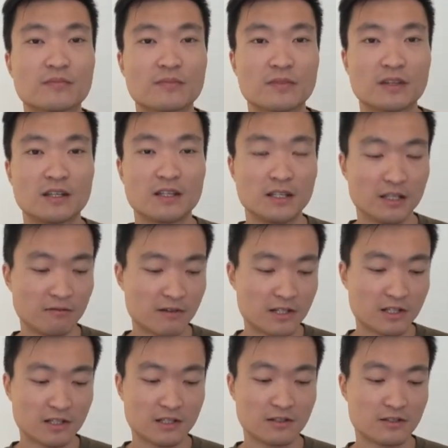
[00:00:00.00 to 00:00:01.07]
the
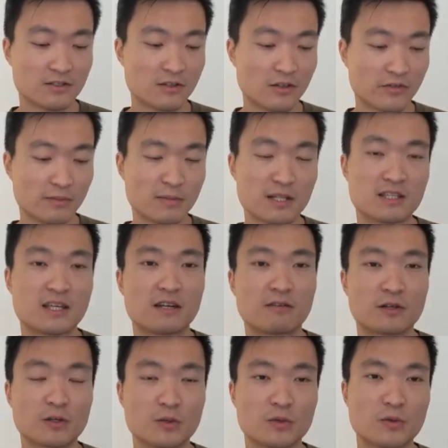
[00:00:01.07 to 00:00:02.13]
resonance of the
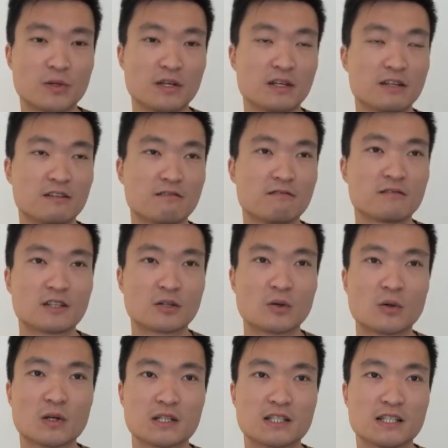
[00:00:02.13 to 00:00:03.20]
material, the
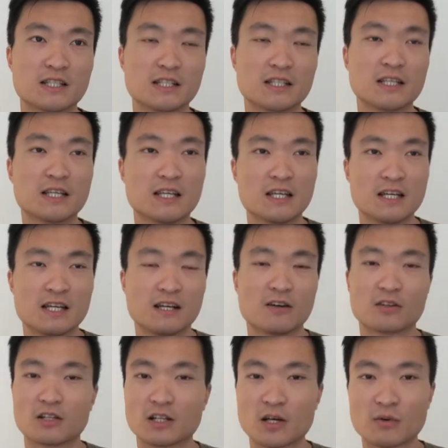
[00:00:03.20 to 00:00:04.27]
quality on a
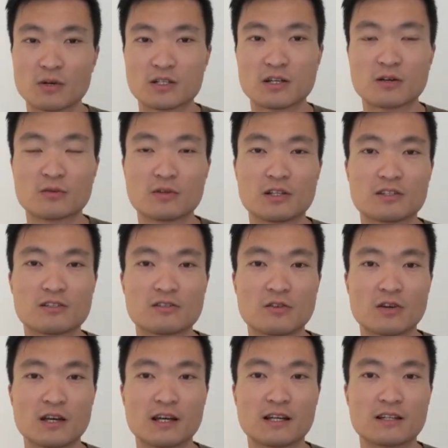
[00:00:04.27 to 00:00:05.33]
lower tone is not
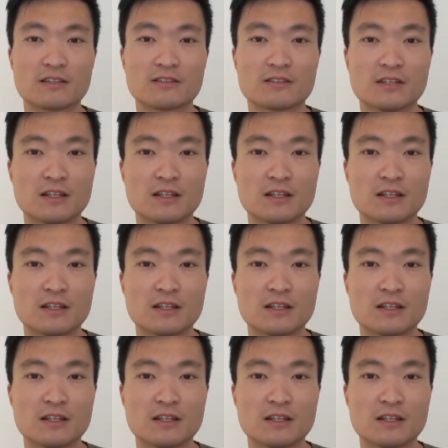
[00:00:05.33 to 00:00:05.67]
as